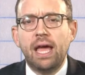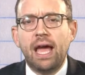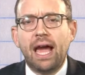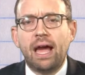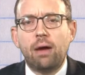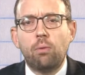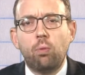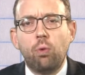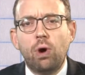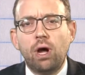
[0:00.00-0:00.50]

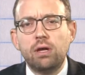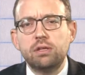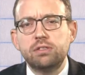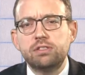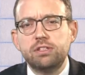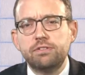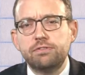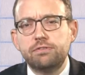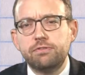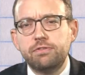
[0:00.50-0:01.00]
And whilst
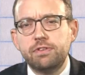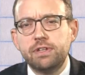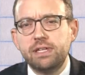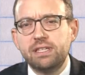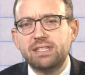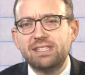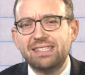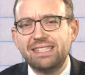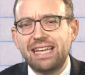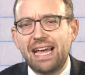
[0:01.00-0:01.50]
at
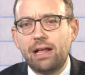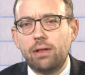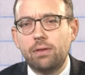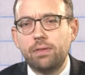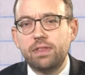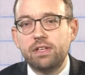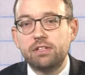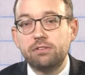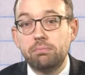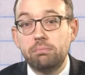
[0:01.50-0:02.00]
first sound
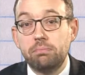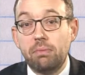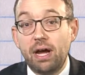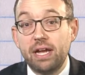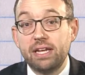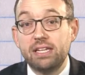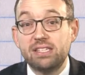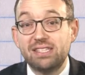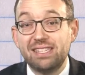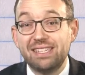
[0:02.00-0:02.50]
this
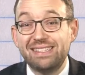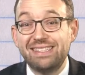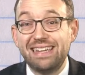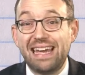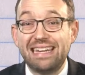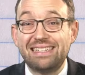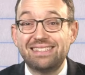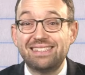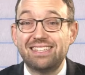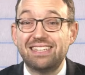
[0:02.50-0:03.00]
might
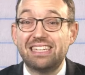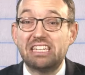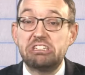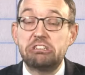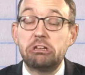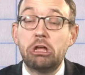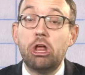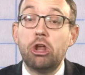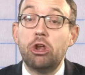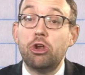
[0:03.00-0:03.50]
suggest that it's